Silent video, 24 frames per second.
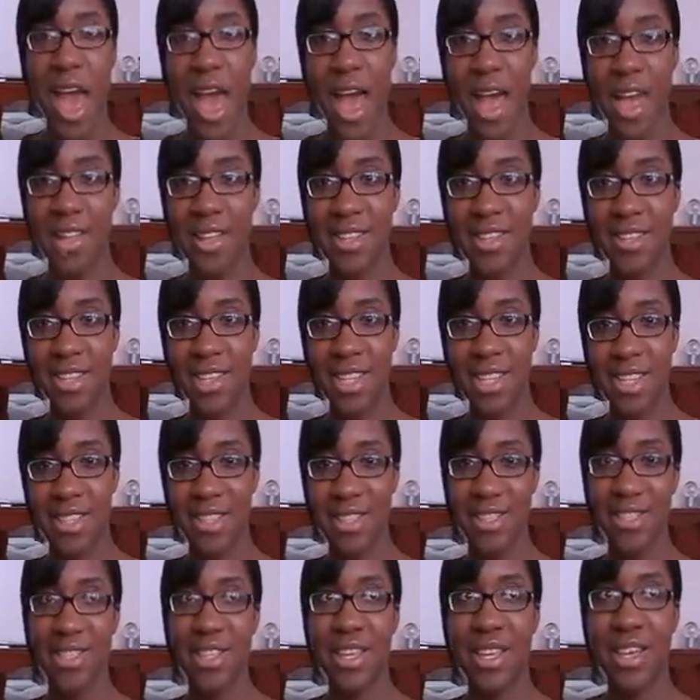And
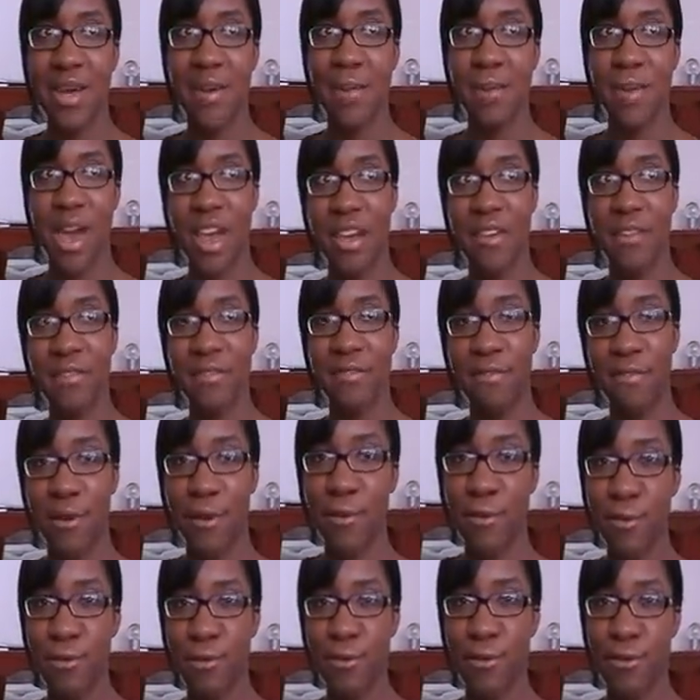it's my
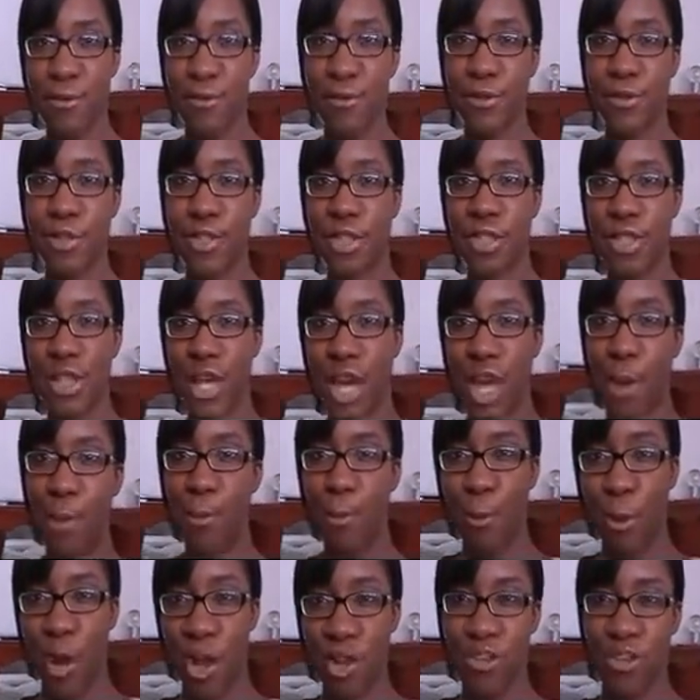first
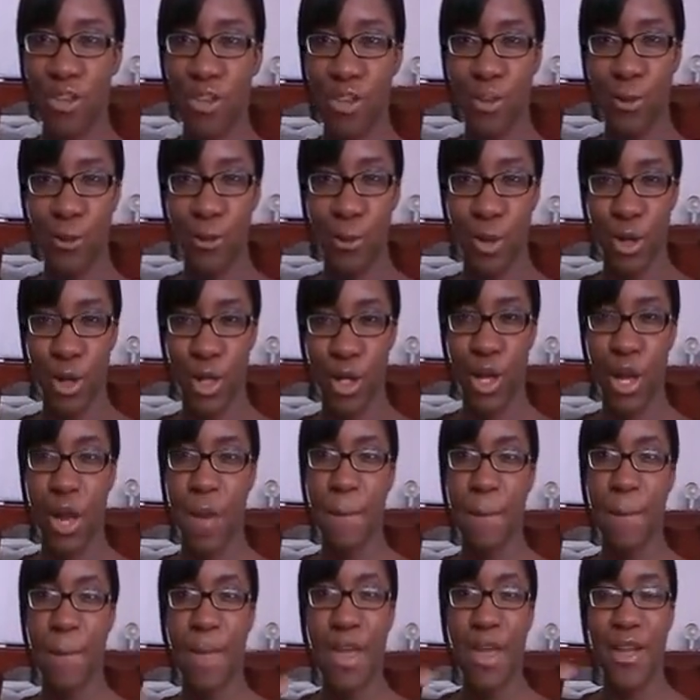time watching the World
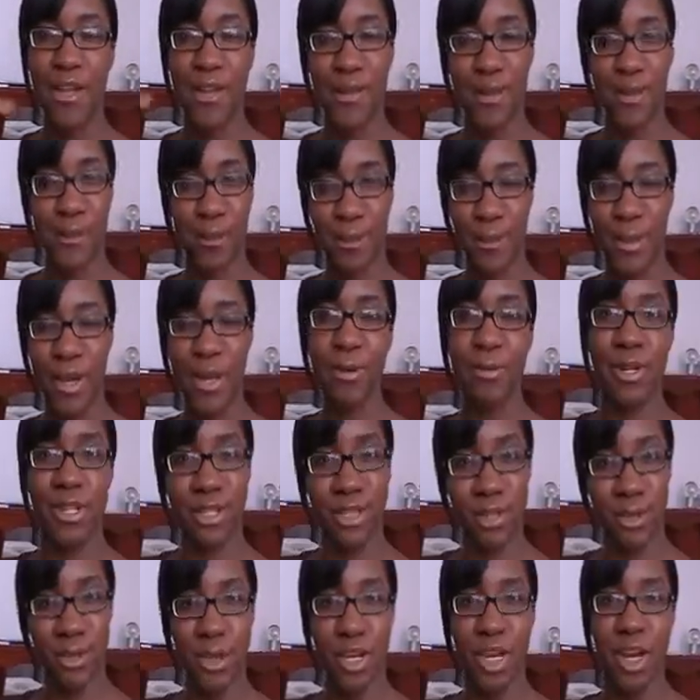Cup, knowing
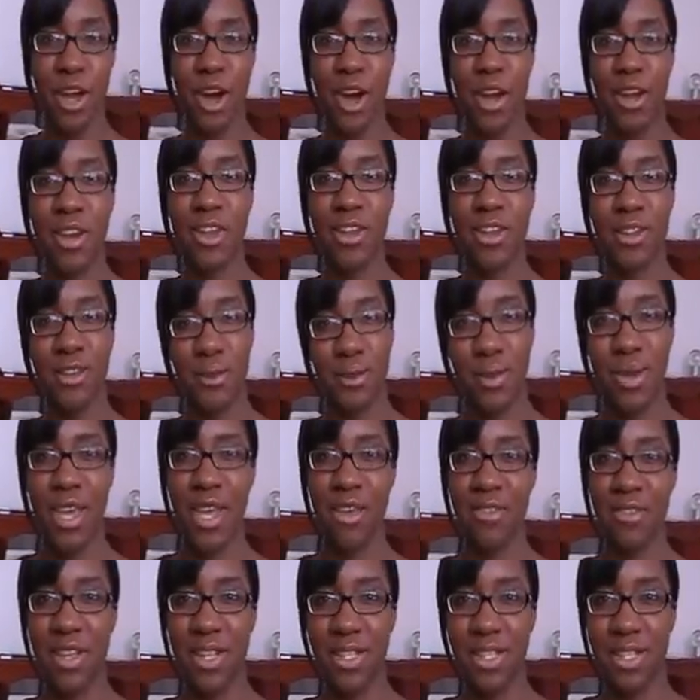what's going on and knowing
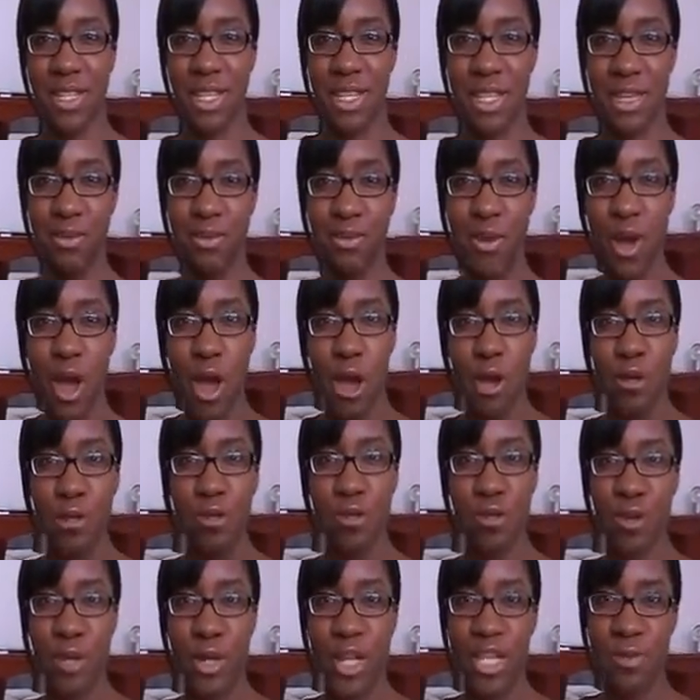every team.
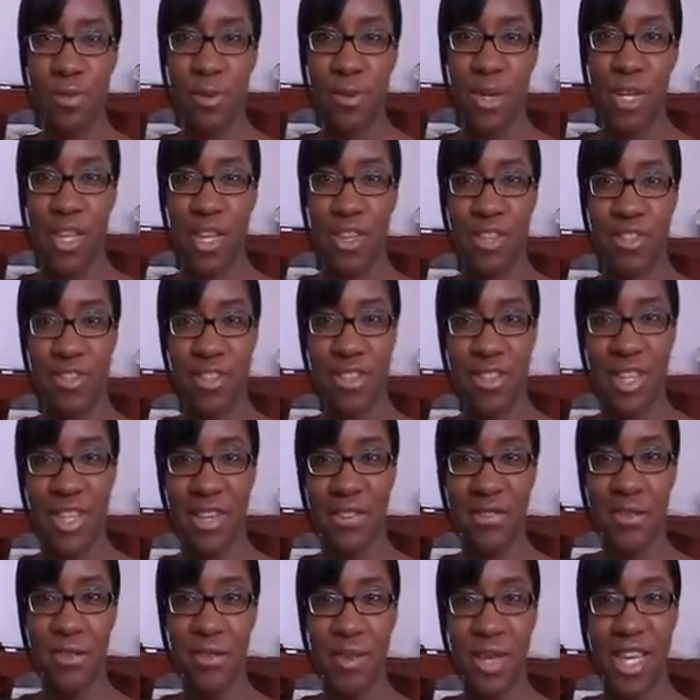So that's pretty
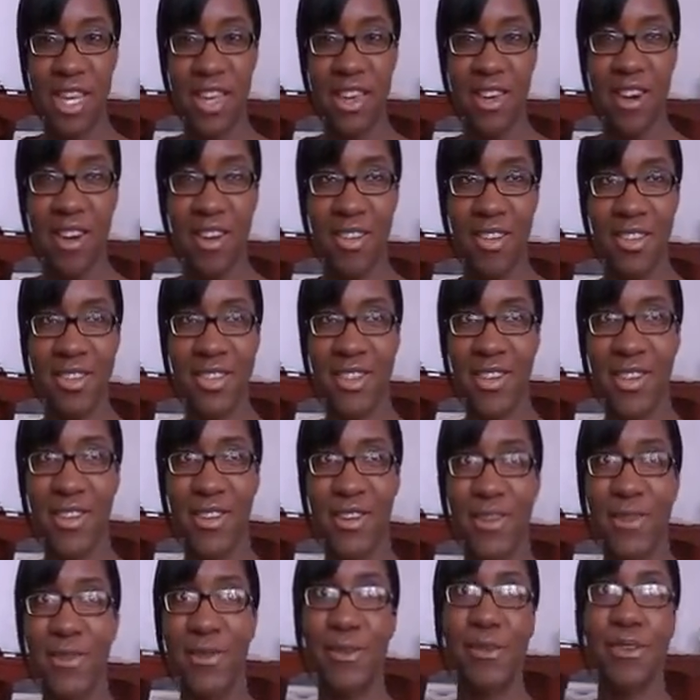interesting for me.
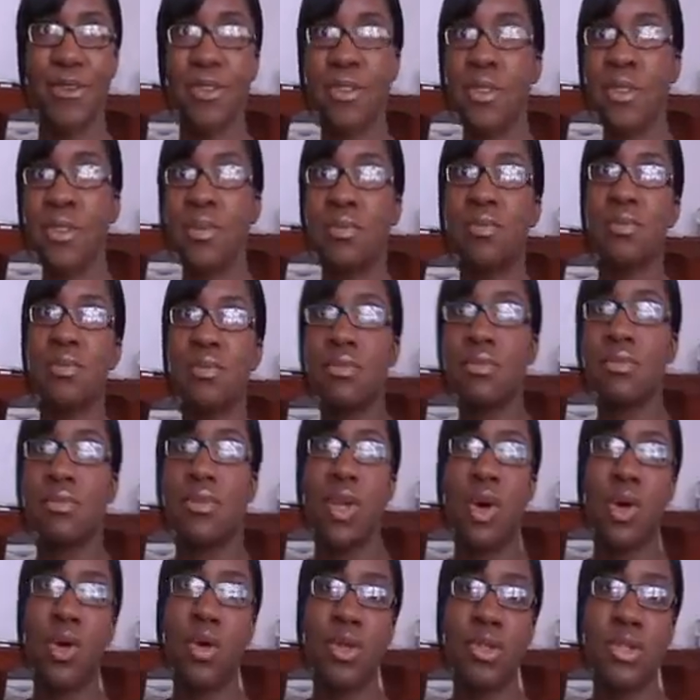Also,
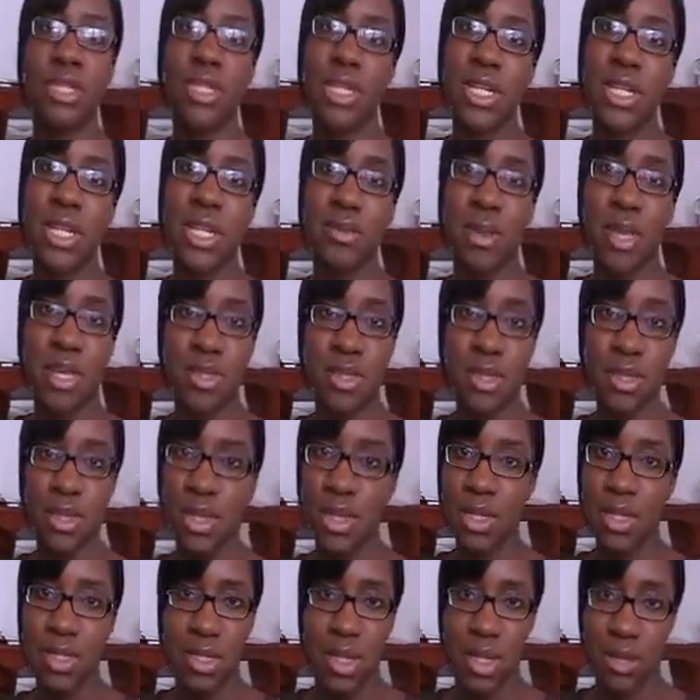the whole city
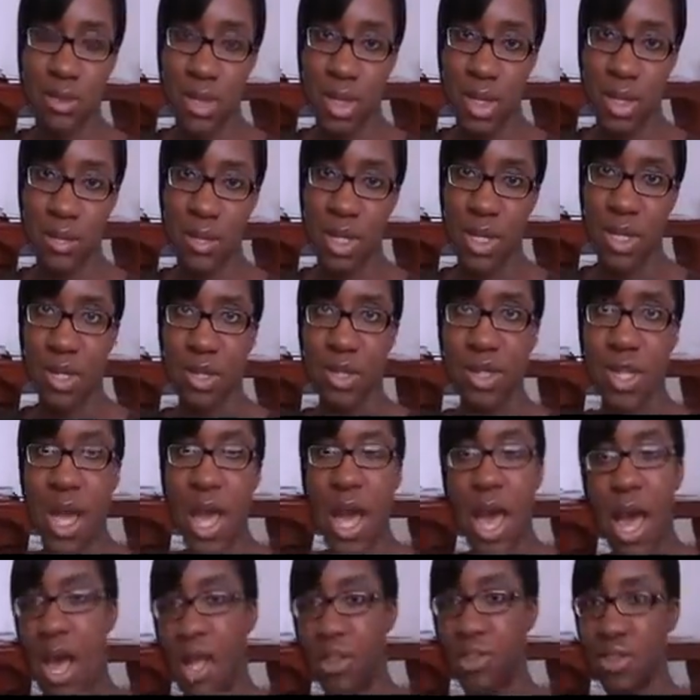basically is celebrating because,
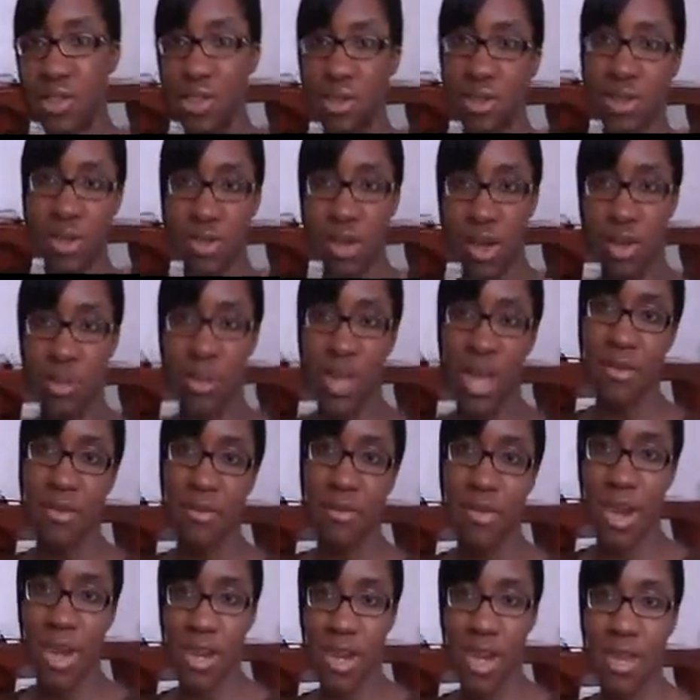as you know, in Toronto we have a
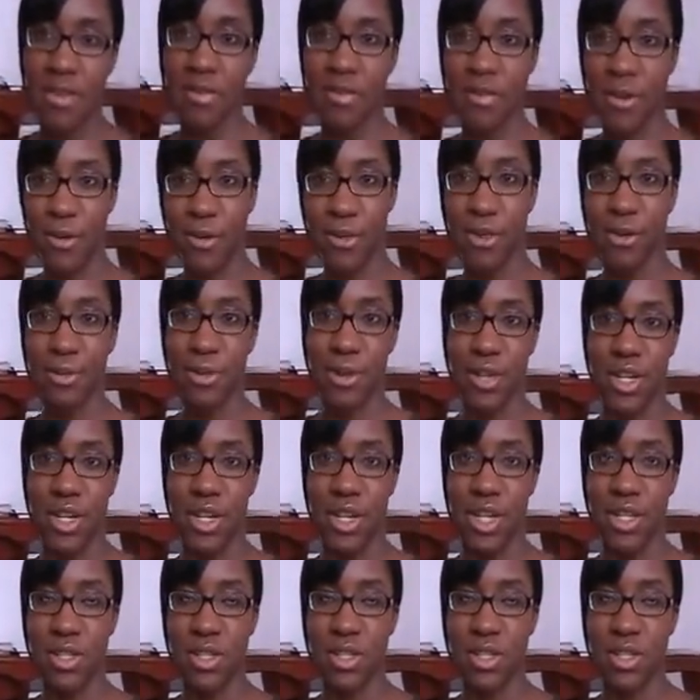very diverse community.